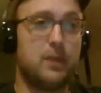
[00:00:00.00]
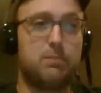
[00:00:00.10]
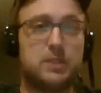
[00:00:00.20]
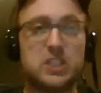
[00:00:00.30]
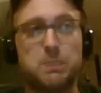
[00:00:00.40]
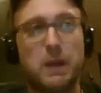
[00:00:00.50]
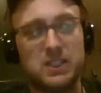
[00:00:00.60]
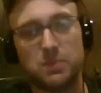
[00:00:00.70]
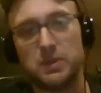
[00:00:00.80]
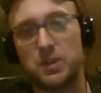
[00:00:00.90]
Despite
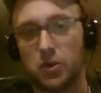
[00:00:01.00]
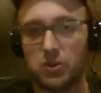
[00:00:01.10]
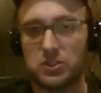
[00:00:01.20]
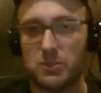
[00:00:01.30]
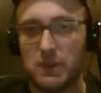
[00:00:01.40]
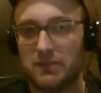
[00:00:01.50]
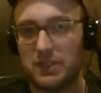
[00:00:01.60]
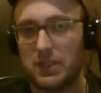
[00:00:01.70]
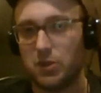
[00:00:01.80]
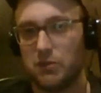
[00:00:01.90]
some of the hurdles they might have to
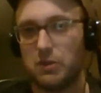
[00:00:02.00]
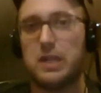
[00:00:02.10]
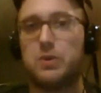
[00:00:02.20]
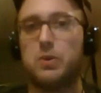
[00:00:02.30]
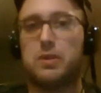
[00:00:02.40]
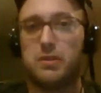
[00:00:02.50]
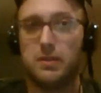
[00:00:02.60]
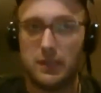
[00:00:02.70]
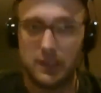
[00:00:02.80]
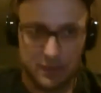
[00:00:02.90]
get over, like with
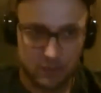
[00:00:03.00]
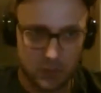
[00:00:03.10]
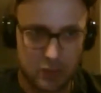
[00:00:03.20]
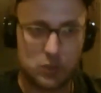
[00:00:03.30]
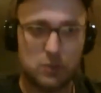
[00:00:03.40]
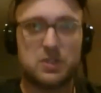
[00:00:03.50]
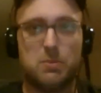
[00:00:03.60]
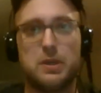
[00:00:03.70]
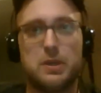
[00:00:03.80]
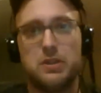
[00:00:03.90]
when you shoot
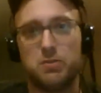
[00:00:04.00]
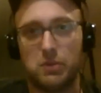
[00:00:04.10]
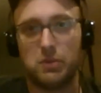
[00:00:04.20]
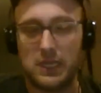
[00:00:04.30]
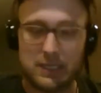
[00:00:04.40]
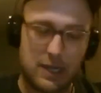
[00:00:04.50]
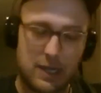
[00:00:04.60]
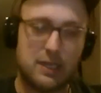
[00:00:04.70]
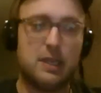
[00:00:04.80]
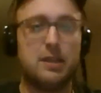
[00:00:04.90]
somebody, they're really not
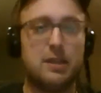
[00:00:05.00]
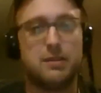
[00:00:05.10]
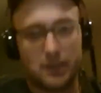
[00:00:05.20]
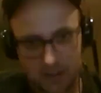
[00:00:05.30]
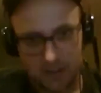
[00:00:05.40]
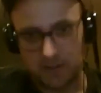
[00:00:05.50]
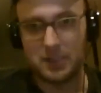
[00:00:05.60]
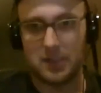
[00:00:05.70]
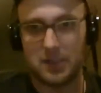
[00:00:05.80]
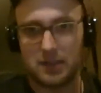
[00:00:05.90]
dying, things like that.